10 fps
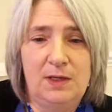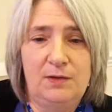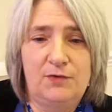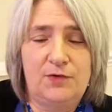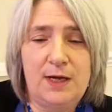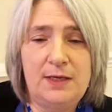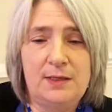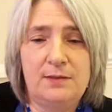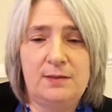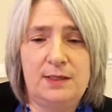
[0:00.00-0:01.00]
if
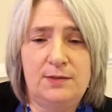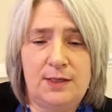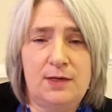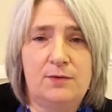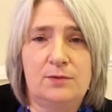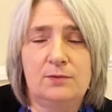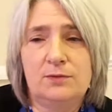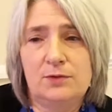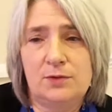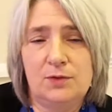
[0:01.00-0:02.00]
training is
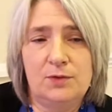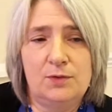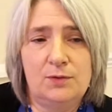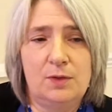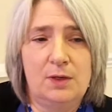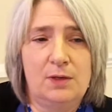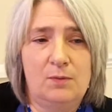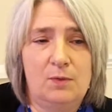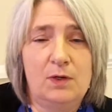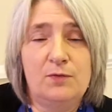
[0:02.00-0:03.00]
integral to
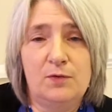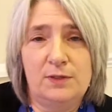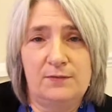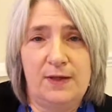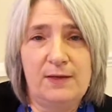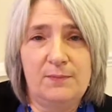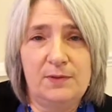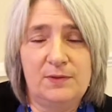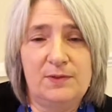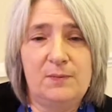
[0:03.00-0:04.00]
workforce
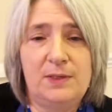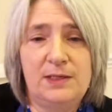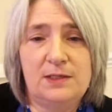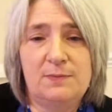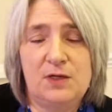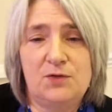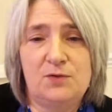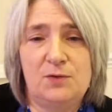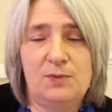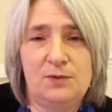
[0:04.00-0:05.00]
development, then we need to make
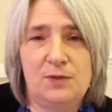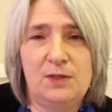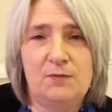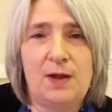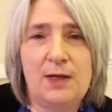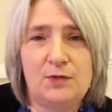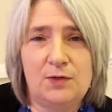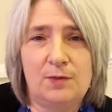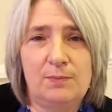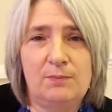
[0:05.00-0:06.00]
sure that we're doing the right
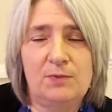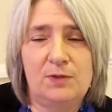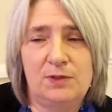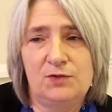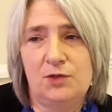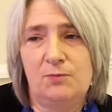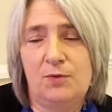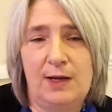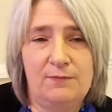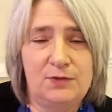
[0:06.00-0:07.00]
job and we're doing the
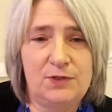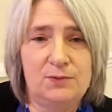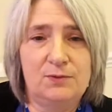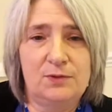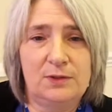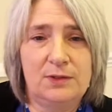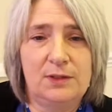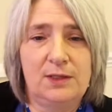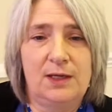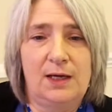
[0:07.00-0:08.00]
job right for children.
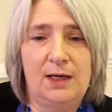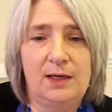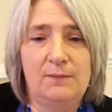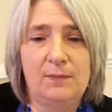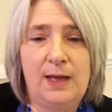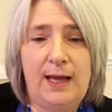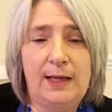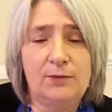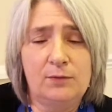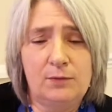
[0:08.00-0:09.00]

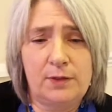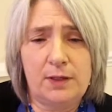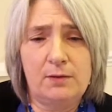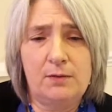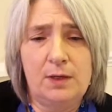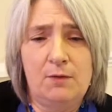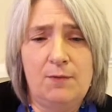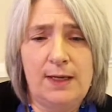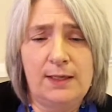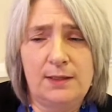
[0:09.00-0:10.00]
And also
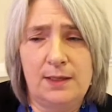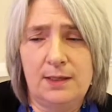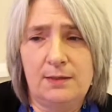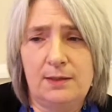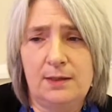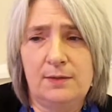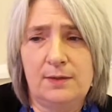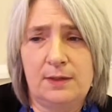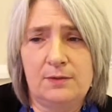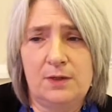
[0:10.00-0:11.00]
recognising
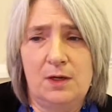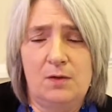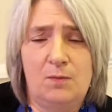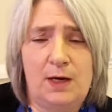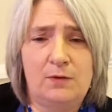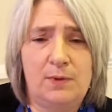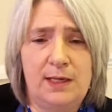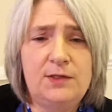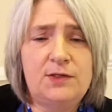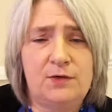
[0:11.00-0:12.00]
that whilst we're
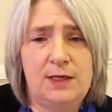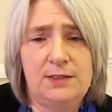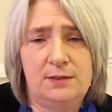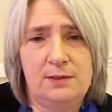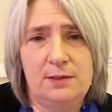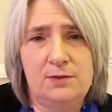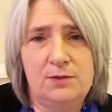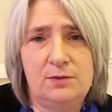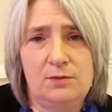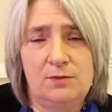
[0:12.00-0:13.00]
integrating this
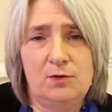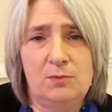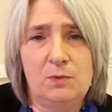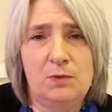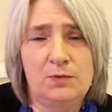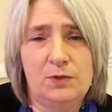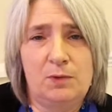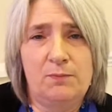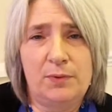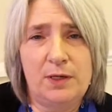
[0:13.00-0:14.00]
into the normal
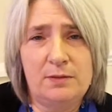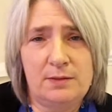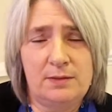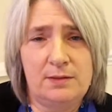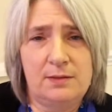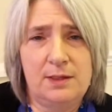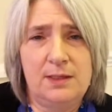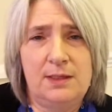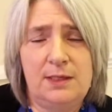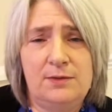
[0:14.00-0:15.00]
one-to-one processes,
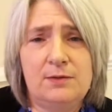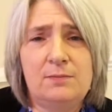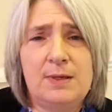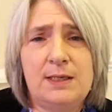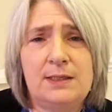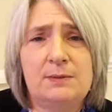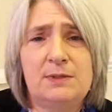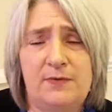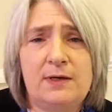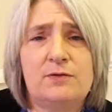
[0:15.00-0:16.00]
it does make a little
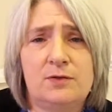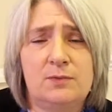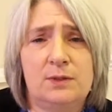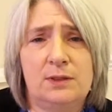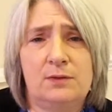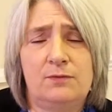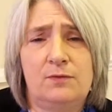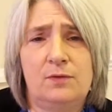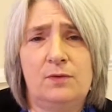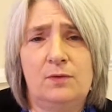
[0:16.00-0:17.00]
bit of extra work
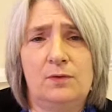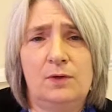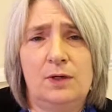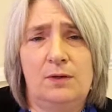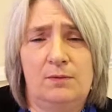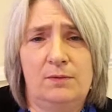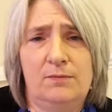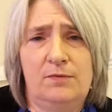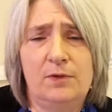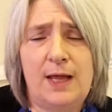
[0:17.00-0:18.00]
for
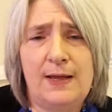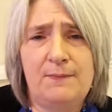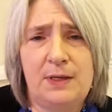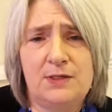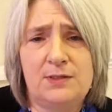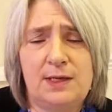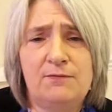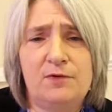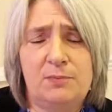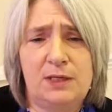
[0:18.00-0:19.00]
line managers
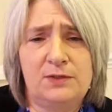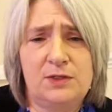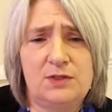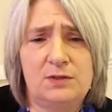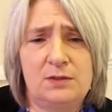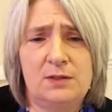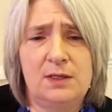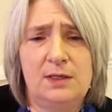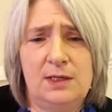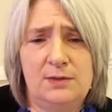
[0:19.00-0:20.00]
and for practitioners.
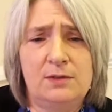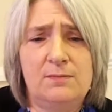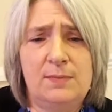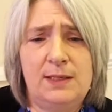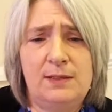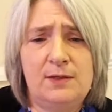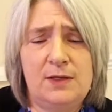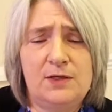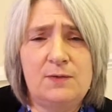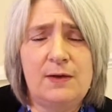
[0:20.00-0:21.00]
It does mean that
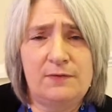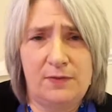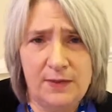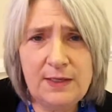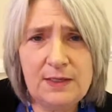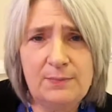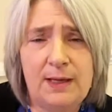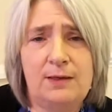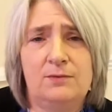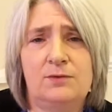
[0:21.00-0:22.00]
they do have to think
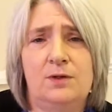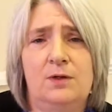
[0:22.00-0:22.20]
about